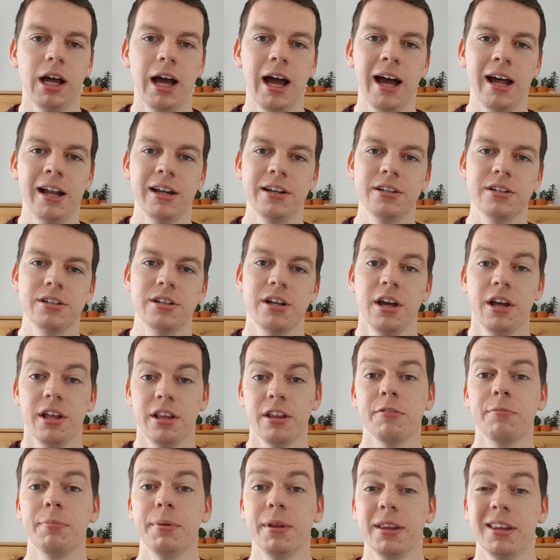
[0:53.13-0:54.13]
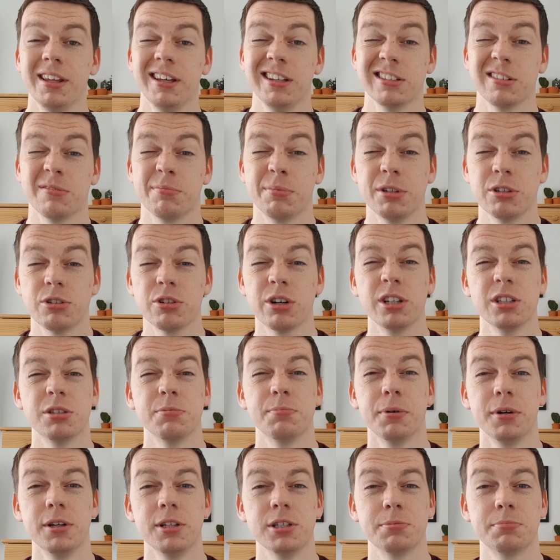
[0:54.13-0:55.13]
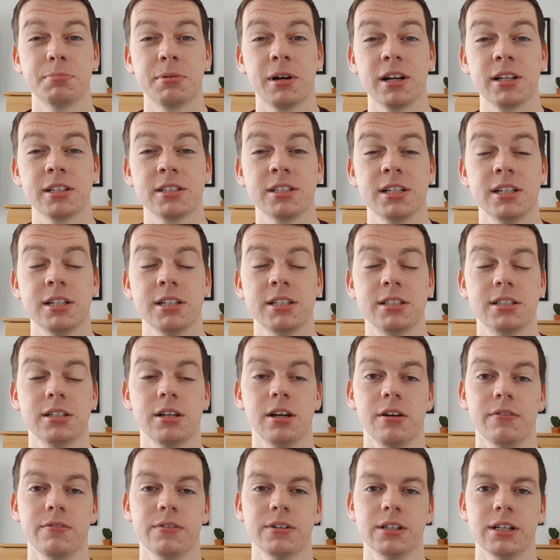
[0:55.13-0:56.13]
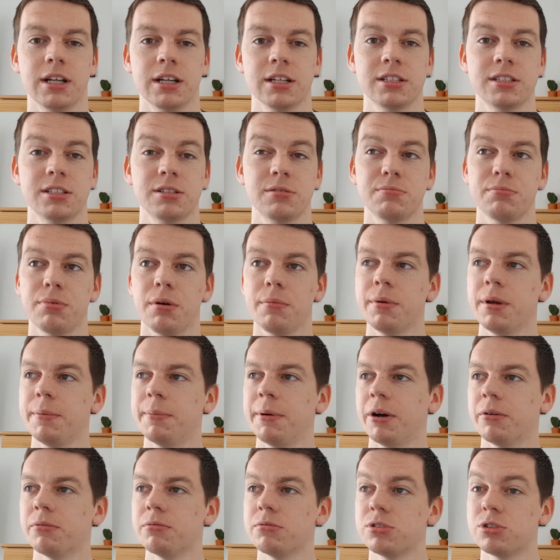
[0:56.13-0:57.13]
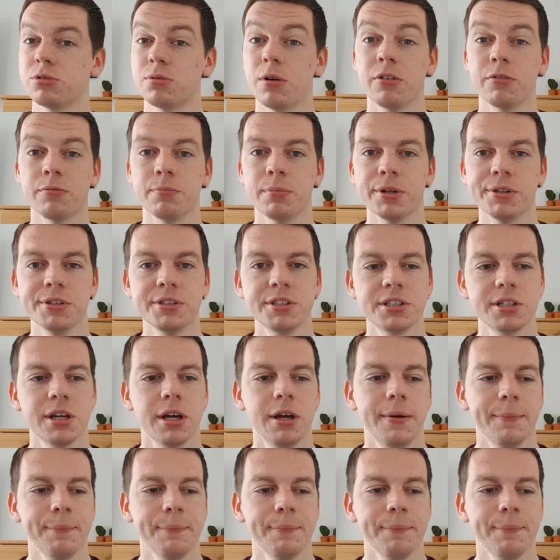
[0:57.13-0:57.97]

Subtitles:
and there've been things I've been trying to put into practice over the last probably about 12 months.